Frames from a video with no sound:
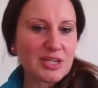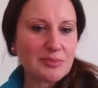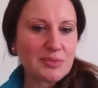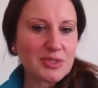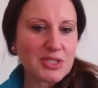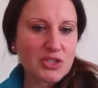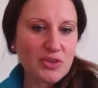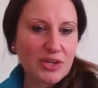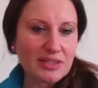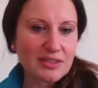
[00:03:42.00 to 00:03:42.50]
and
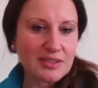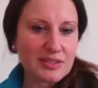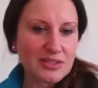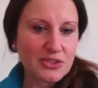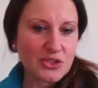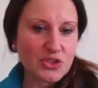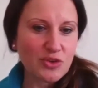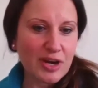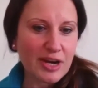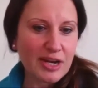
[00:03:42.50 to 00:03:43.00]
you tend
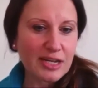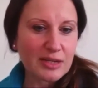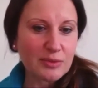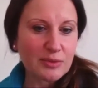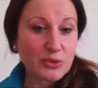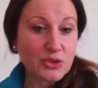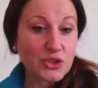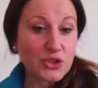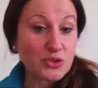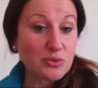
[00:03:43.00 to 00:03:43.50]
to
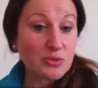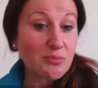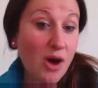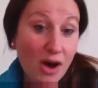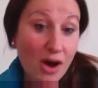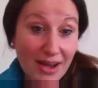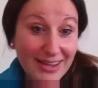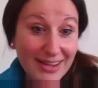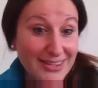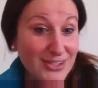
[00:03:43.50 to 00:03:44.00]
demonstrate this in
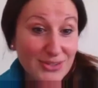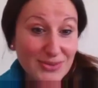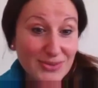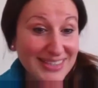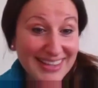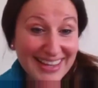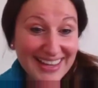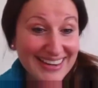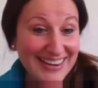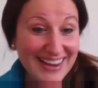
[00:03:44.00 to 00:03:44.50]
training. Would you
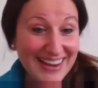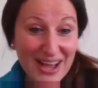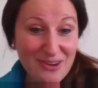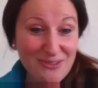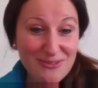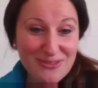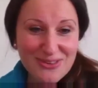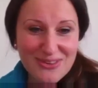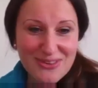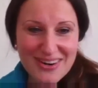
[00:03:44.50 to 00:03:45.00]
mind
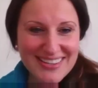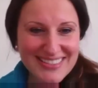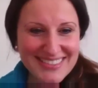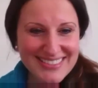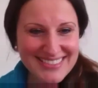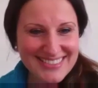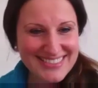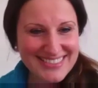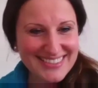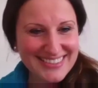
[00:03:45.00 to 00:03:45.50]
doing that
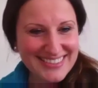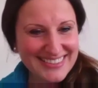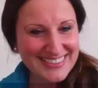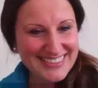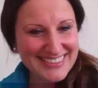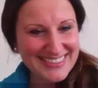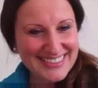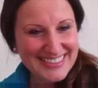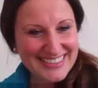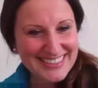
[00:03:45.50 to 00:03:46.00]
now for
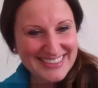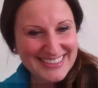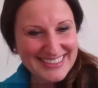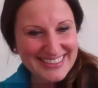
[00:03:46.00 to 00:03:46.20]
us?